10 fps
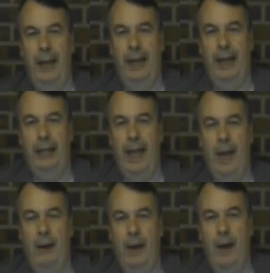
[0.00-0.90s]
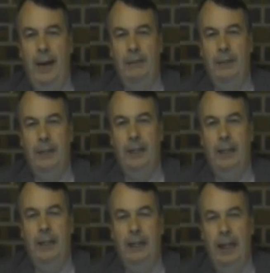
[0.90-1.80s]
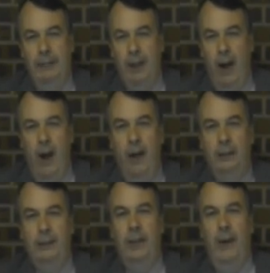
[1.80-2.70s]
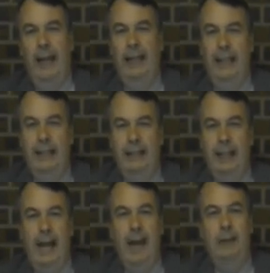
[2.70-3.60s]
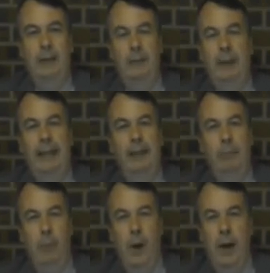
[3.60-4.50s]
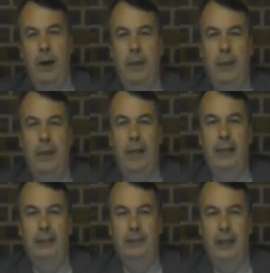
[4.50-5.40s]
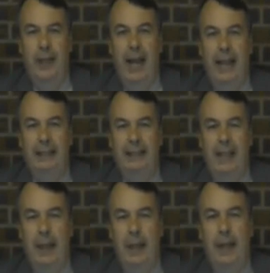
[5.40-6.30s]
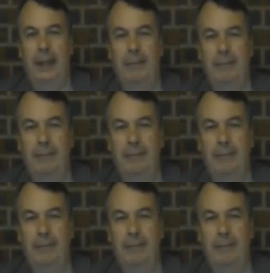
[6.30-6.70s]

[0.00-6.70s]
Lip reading: in our lives. And if our hearts are not in it, then how can we give worth to that thing?